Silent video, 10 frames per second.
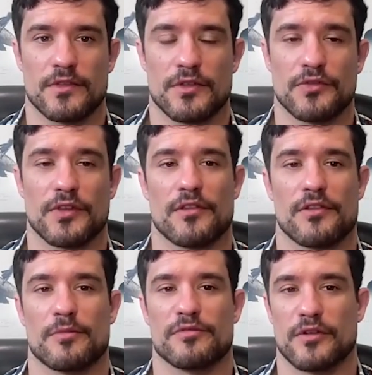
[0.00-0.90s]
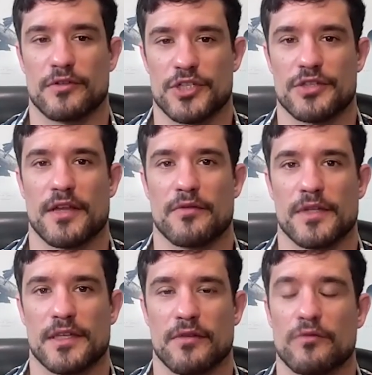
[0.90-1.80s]
using the approach that
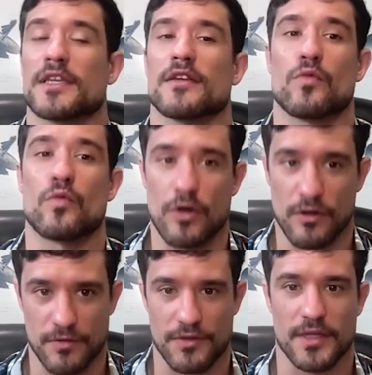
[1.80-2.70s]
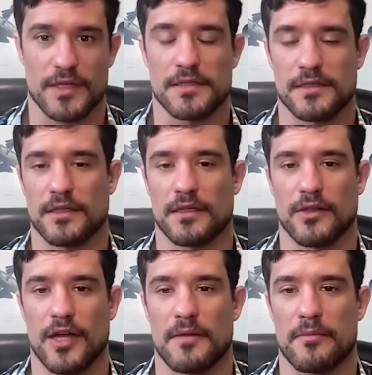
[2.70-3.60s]
we can work with it a
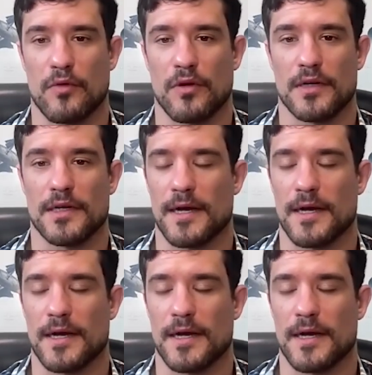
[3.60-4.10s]
lot more.